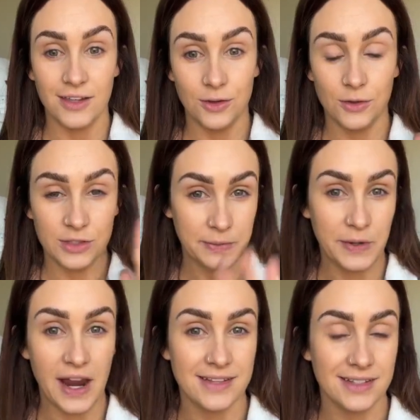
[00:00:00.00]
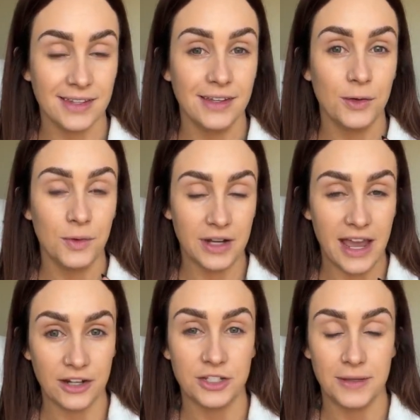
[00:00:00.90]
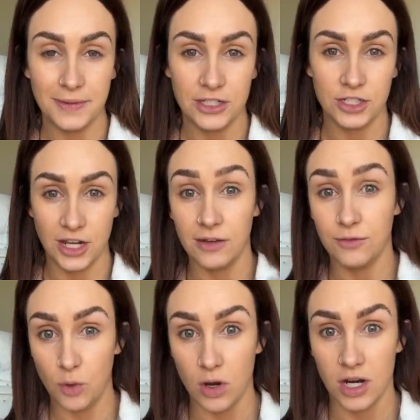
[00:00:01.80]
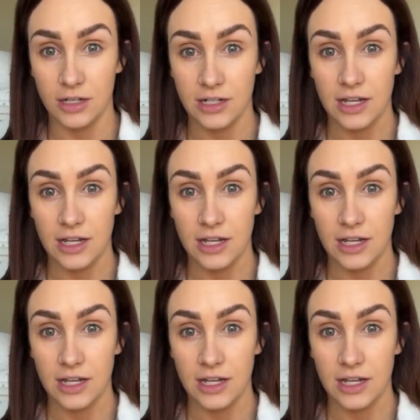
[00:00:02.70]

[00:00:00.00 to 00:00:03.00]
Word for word: you surprisingly would actually be shade four